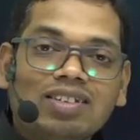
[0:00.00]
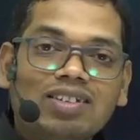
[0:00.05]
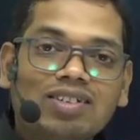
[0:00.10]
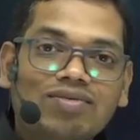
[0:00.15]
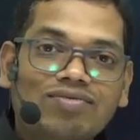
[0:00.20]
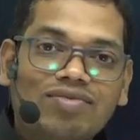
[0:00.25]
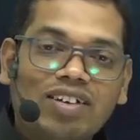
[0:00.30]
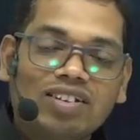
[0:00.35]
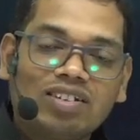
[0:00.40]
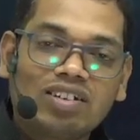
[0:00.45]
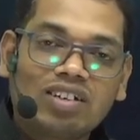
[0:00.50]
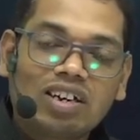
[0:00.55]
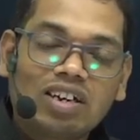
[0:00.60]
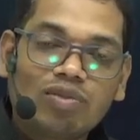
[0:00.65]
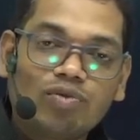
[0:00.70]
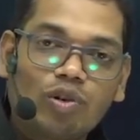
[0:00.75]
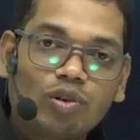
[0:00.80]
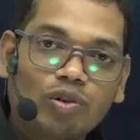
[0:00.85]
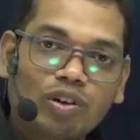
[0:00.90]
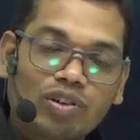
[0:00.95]
the
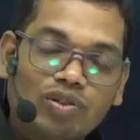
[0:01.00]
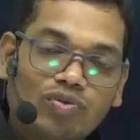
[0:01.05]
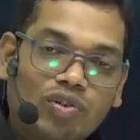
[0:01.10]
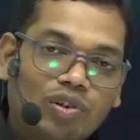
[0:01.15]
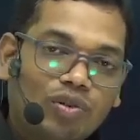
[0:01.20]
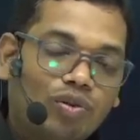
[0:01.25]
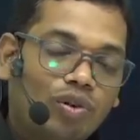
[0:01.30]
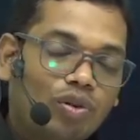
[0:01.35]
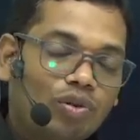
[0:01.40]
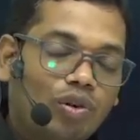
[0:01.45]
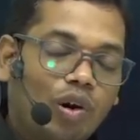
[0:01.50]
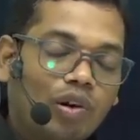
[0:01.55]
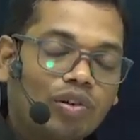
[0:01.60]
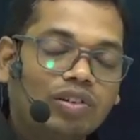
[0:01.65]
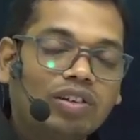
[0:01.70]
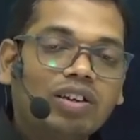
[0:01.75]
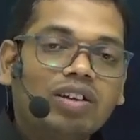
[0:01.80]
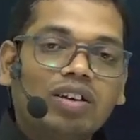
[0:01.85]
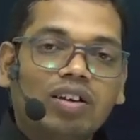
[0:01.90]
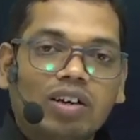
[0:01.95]
vegetative organs will grow,
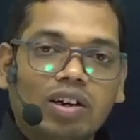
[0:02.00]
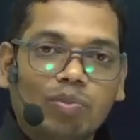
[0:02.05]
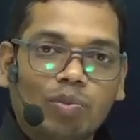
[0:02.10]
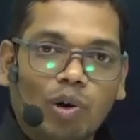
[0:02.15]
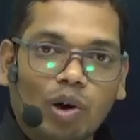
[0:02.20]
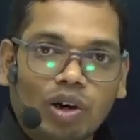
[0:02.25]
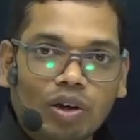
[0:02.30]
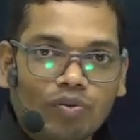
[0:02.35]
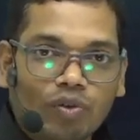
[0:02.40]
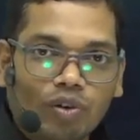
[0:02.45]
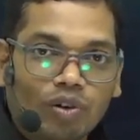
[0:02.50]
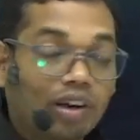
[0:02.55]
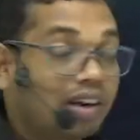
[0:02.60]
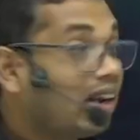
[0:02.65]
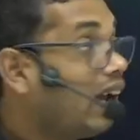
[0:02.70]
not the reproductive organ.